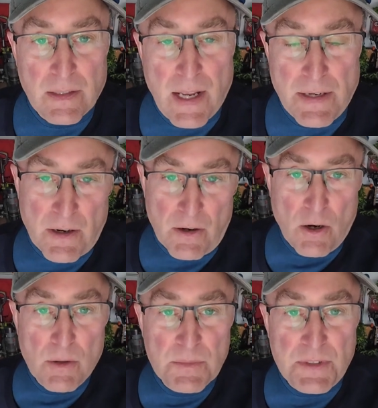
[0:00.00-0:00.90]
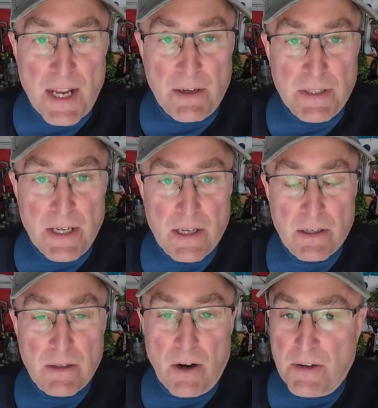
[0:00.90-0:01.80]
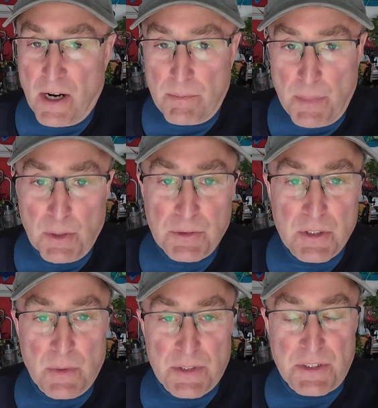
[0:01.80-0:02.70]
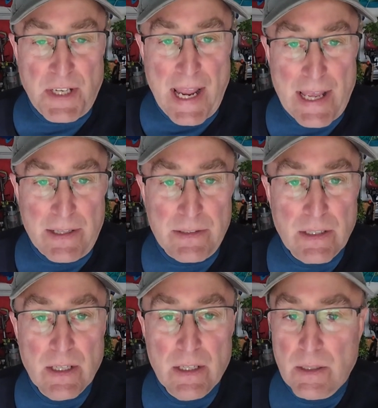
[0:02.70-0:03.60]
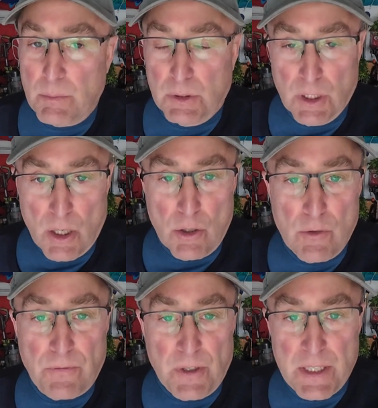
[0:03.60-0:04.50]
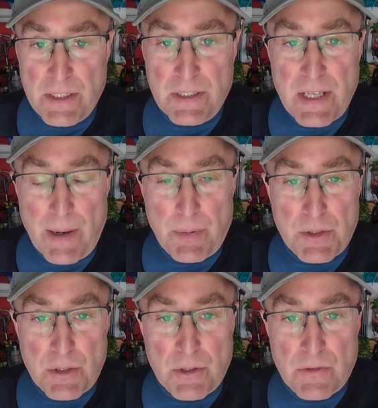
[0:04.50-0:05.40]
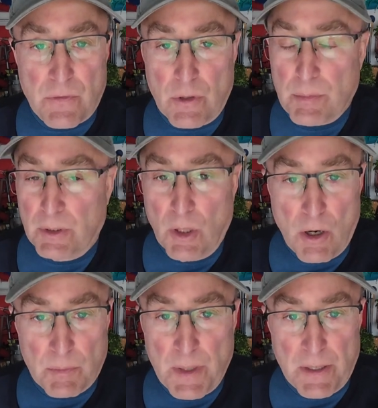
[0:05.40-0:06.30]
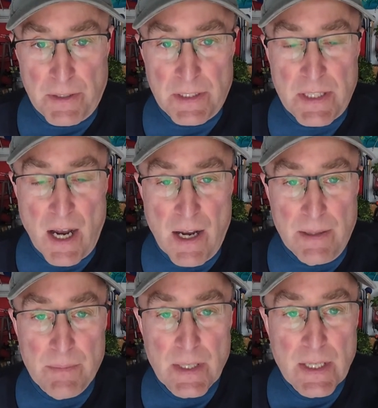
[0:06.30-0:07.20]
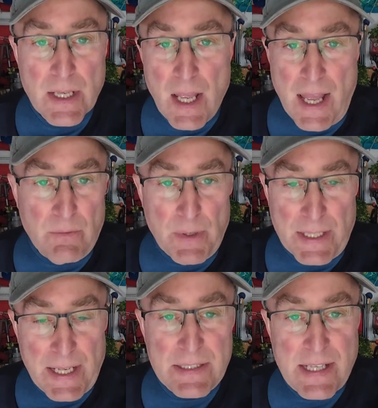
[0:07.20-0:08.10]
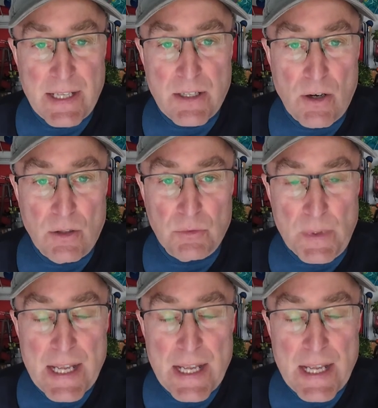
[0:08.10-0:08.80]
And our homes down here are not built to withstand below freezing temperatures for a prolonged period of time. And when it gets that cold, we